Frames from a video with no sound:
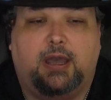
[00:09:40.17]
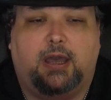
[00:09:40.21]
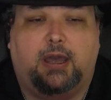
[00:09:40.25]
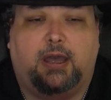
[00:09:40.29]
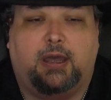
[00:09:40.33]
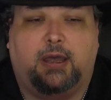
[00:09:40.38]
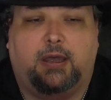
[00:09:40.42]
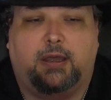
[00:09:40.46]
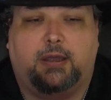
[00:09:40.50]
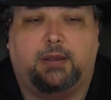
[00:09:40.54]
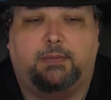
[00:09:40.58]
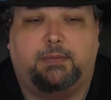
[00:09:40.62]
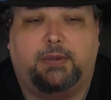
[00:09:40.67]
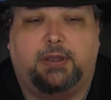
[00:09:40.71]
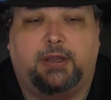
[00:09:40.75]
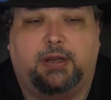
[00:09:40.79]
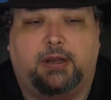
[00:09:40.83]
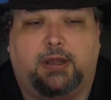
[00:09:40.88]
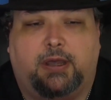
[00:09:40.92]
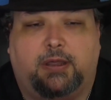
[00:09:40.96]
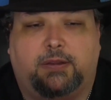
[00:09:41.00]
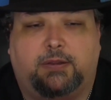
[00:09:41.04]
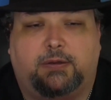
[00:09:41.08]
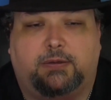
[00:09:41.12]
Um, in
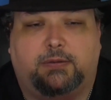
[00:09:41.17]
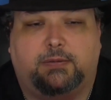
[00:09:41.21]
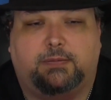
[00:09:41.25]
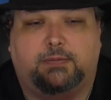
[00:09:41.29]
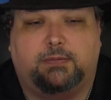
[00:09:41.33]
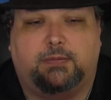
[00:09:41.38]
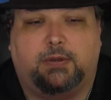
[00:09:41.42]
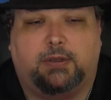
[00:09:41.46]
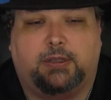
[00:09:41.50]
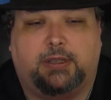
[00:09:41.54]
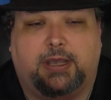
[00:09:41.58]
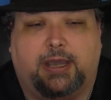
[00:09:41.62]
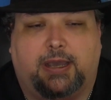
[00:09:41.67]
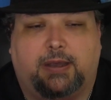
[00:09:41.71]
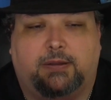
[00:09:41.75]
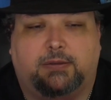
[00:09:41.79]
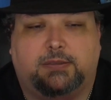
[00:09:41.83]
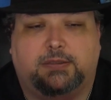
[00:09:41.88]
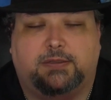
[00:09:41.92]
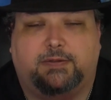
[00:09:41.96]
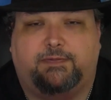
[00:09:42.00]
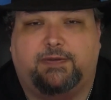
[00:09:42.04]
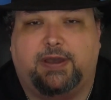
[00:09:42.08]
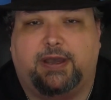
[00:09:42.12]
other
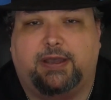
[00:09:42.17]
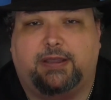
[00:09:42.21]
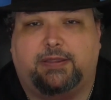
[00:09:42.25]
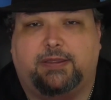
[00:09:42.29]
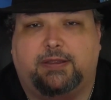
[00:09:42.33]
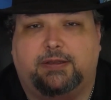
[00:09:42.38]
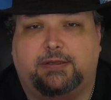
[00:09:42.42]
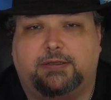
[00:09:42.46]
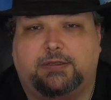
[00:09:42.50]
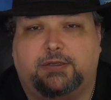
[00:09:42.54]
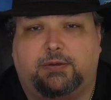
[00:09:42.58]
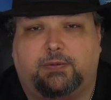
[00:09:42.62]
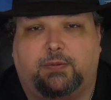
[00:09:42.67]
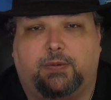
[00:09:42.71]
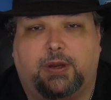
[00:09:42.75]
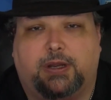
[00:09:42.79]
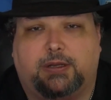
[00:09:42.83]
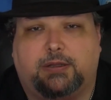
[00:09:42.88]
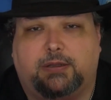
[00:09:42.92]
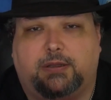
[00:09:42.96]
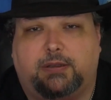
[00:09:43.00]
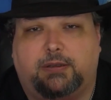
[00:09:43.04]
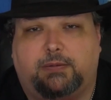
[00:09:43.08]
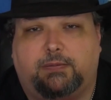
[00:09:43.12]
accounts, leviathan's
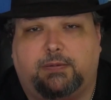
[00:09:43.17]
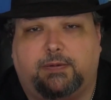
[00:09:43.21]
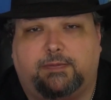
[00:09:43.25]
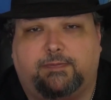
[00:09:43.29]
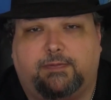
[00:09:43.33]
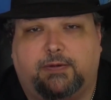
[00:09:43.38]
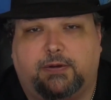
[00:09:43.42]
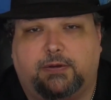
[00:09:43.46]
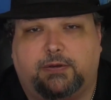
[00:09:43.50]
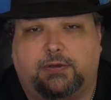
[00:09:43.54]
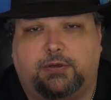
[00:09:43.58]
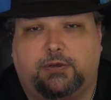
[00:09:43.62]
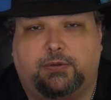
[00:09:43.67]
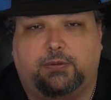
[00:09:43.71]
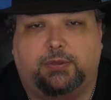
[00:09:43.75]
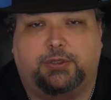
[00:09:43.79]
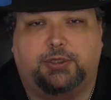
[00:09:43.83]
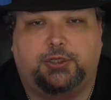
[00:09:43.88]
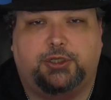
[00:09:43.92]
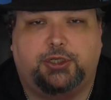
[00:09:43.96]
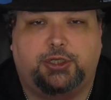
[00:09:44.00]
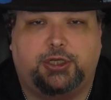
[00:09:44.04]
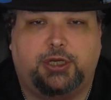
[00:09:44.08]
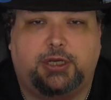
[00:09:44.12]
directly referred to as
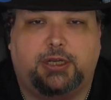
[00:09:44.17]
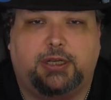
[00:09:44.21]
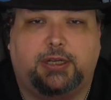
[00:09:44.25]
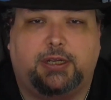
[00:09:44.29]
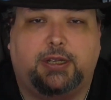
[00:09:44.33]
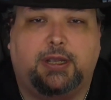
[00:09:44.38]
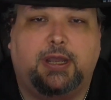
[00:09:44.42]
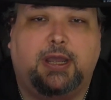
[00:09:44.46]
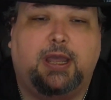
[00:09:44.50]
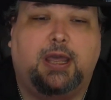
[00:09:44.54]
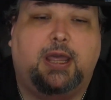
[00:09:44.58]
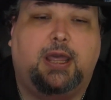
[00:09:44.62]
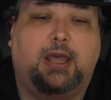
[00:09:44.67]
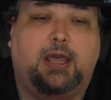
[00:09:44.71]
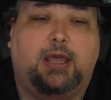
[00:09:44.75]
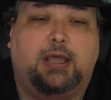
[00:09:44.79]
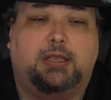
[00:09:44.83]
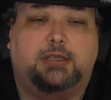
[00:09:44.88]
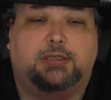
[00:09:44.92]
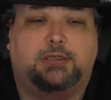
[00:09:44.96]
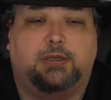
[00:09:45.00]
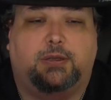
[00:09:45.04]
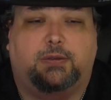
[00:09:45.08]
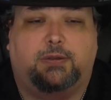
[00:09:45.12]
she.
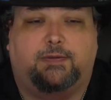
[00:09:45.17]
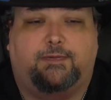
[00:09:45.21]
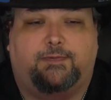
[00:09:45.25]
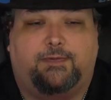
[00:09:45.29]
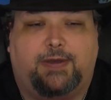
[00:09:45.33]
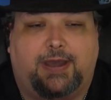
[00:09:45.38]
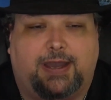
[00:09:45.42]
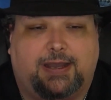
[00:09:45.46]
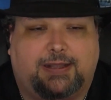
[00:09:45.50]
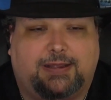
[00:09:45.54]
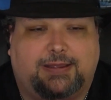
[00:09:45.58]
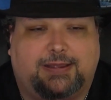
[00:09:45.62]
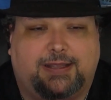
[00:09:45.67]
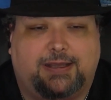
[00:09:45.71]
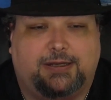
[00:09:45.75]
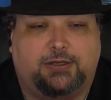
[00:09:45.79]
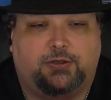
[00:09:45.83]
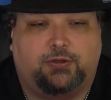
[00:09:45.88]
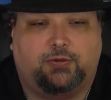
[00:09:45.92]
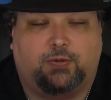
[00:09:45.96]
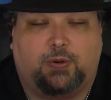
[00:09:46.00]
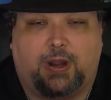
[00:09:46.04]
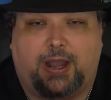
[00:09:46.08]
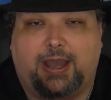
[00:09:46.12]
So the fact that
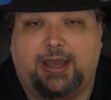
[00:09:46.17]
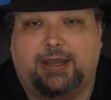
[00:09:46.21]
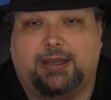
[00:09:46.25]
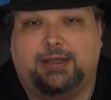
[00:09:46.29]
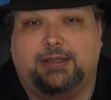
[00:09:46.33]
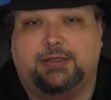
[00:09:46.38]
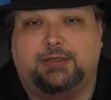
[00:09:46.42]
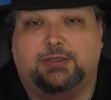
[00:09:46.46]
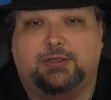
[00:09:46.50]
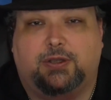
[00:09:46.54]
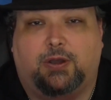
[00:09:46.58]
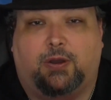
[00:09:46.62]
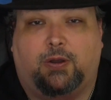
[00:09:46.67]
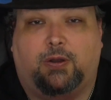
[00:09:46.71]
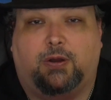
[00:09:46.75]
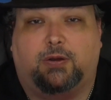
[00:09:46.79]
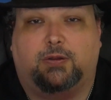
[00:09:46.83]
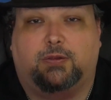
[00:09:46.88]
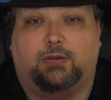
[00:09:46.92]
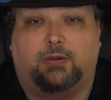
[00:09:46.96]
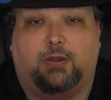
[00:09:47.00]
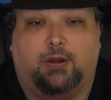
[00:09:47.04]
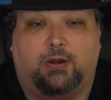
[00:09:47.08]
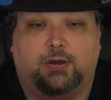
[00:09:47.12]
dragons are
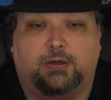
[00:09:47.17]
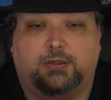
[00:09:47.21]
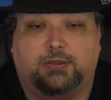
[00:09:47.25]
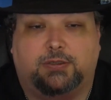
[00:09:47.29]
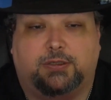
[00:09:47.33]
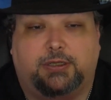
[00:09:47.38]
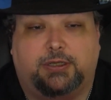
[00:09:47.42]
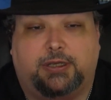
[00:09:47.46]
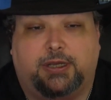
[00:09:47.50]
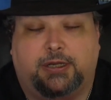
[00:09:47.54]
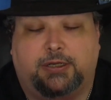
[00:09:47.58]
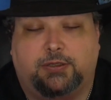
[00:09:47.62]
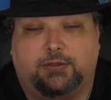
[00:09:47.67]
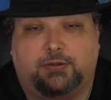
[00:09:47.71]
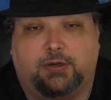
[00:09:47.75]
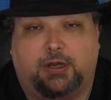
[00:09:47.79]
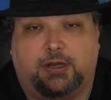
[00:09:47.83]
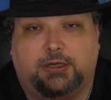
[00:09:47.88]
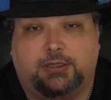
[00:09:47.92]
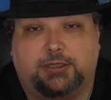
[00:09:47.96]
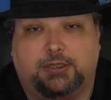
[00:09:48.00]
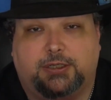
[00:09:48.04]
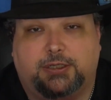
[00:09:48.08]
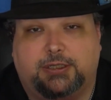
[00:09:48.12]
largely
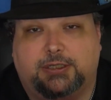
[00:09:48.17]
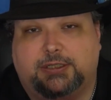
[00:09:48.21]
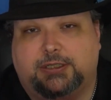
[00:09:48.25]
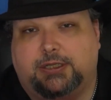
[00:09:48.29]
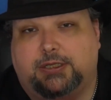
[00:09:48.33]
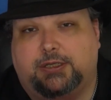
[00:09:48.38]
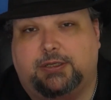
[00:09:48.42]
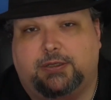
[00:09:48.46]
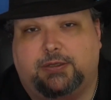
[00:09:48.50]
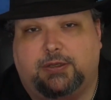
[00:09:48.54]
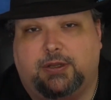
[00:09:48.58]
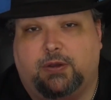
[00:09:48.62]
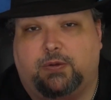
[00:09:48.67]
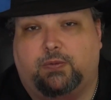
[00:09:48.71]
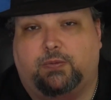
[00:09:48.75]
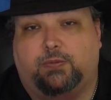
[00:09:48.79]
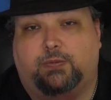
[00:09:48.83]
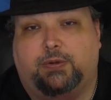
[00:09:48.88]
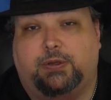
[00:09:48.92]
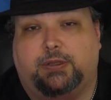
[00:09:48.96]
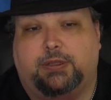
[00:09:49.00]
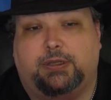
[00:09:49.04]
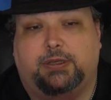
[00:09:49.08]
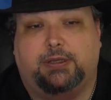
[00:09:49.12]
androgynous and don't
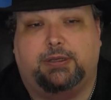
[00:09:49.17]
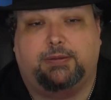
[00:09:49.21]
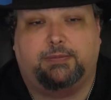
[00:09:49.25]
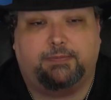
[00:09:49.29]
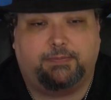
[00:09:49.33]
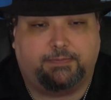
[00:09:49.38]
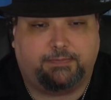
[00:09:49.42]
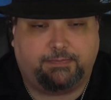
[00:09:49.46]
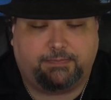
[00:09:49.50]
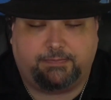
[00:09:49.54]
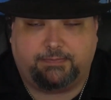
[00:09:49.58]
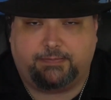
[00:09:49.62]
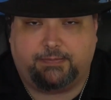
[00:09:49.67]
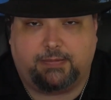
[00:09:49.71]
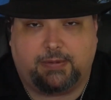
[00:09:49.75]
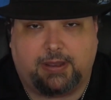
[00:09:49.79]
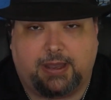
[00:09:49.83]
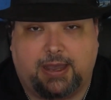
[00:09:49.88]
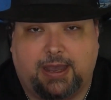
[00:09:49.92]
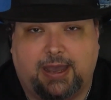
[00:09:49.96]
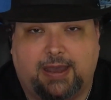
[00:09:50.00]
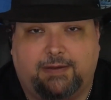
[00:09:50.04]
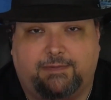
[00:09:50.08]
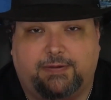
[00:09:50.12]
really
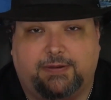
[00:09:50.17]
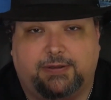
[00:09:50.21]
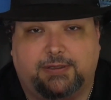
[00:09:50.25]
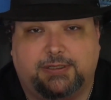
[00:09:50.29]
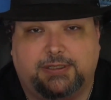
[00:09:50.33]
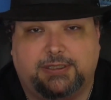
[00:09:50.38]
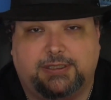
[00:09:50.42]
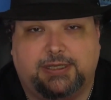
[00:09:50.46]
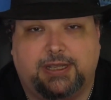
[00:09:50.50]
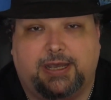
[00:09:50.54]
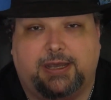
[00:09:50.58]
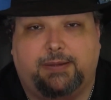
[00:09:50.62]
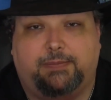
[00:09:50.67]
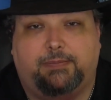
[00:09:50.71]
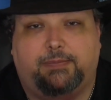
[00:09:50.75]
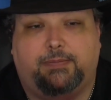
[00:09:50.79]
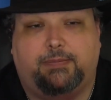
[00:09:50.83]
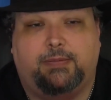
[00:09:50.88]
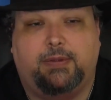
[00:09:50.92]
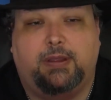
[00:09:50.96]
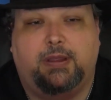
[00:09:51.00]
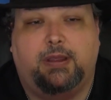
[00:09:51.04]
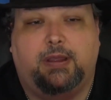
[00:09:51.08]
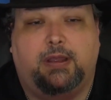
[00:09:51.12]
have a set
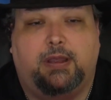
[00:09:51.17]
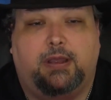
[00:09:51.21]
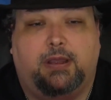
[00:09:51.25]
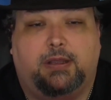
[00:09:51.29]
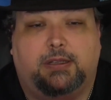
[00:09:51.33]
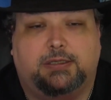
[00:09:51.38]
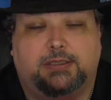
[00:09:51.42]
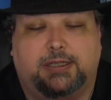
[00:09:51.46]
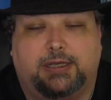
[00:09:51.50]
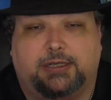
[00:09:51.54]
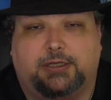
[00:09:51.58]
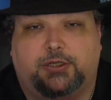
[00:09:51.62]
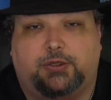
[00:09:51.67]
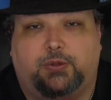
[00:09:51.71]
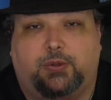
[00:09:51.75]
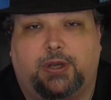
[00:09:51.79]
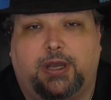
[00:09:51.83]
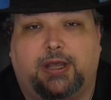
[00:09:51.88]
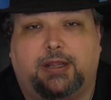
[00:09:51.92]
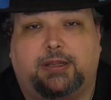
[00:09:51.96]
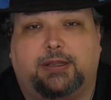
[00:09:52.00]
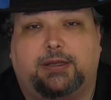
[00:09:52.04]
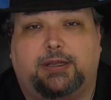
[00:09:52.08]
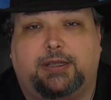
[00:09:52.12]

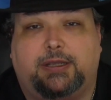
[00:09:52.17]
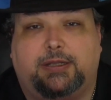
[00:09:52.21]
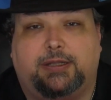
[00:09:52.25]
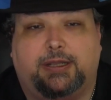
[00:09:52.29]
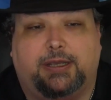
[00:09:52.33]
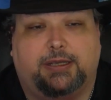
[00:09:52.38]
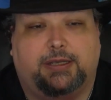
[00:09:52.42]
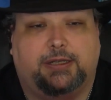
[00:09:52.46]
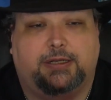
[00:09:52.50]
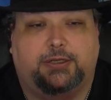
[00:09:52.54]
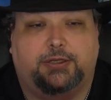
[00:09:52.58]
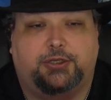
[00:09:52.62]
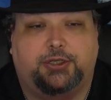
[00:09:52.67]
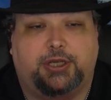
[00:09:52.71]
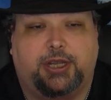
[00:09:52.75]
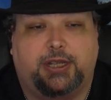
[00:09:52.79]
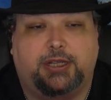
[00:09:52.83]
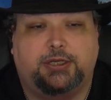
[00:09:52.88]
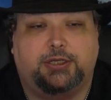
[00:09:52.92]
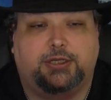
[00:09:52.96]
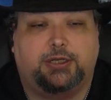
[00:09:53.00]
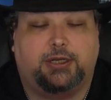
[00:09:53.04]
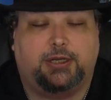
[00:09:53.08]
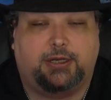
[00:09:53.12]
sexuality and they can
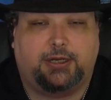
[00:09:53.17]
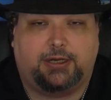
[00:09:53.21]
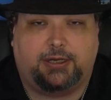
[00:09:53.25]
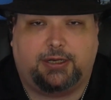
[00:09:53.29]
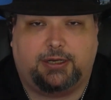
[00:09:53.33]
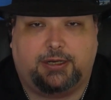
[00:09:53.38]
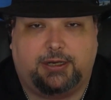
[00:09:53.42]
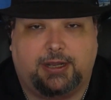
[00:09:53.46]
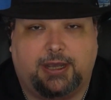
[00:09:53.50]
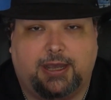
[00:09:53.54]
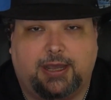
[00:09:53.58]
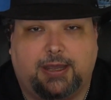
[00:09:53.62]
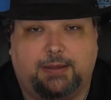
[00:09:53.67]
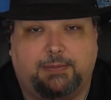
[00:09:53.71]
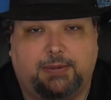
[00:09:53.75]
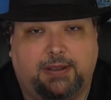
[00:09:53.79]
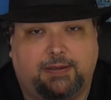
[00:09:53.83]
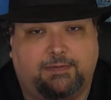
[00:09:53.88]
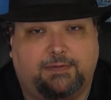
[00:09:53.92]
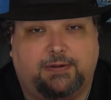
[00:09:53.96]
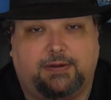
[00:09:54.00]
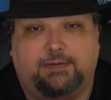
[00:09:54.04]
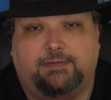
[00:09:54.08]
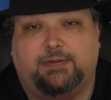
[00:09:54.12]
change it at any time,
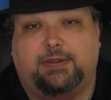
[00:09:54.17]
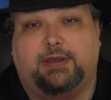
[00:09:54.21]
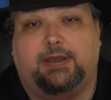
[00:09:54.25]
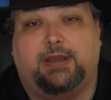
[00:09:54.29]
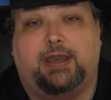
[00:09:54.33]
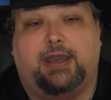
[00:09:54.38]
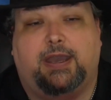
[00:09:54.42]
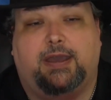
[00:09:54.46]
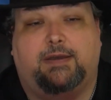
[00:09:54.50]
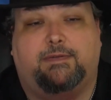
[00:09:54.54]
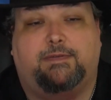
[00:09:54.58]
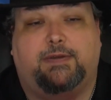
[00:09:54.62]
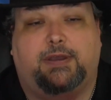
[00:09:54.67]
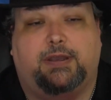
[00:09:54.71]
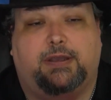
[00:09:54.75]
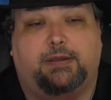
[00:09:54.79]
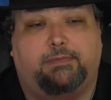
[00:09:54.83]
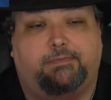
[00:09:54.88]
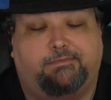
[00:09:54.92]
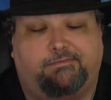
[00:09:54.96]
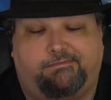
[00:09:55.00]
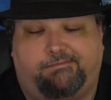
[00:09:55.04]
even if they have a